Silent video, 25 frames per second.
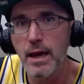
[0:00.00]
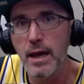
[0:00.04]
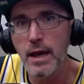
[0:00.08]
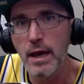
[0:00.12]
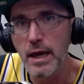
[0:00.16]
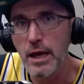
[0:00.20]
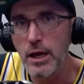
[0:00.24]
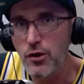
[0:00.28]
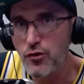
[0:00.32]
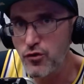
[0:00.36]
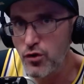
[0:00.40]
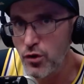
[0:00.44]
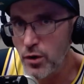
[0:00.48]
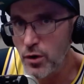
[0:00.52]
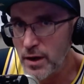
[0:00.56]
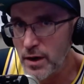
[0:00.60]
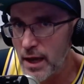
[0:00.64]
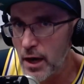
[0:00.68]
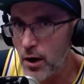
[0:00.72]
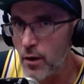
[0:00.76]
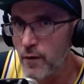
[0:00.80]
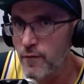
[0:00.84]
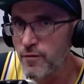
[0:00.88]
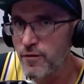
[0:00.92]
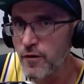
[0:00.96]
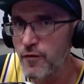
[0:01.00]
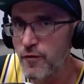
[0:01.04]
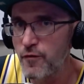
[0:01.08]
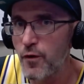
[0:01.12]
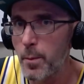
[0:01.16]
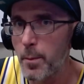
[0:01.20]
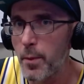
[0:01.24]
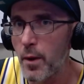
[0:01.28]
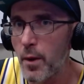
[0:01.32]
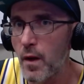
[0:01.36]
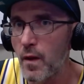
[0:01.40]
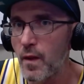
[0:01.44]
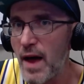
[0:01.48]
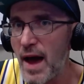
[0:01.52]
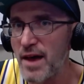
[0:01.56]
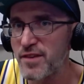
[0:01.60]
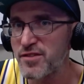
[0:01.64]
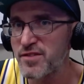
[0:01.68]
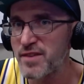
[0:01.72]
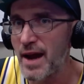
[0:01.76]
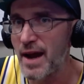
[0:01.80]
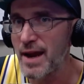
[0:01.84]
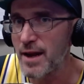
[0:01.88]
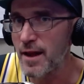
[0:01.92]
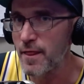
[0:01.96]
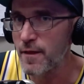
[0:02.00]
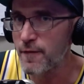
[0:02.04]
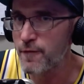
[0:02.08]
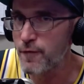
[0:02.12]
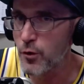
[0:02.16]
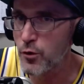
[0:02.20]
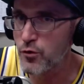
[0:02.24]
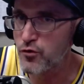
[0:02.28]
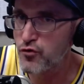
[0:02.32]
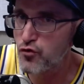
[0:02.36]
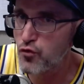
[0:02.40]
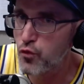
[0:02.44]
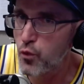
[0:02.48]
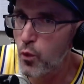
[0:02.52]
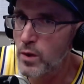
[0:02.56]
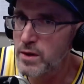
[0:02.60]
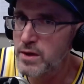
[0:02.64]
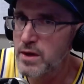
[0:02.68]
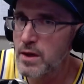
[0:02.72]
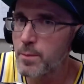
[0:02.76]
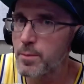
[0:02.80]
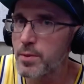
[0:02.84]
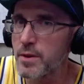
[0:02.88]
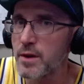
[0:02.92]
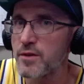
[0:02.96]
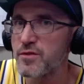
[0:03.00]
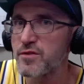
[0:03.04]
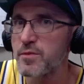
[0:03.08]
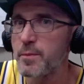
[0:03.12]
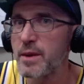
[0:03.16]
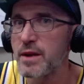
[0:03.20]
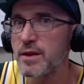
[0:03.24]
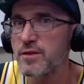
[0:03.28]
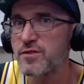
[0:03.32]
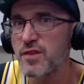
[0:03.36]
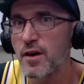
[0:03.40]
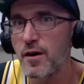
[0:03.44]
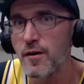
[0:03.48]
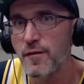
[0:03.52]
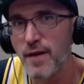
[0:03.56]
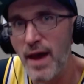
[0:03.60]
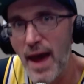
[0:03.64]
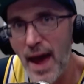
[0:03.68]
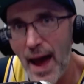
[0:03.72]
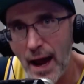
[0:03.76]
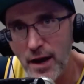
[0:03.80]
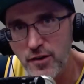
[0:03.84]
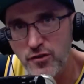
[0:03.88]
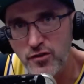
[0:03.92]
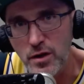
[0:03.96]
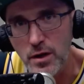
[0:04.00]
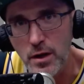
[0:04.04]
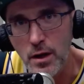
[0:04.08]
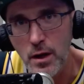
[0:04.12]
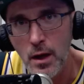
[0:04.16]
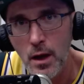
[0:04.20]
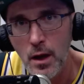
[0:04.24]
He took care of the football last night in the first 20-plus minutes of action.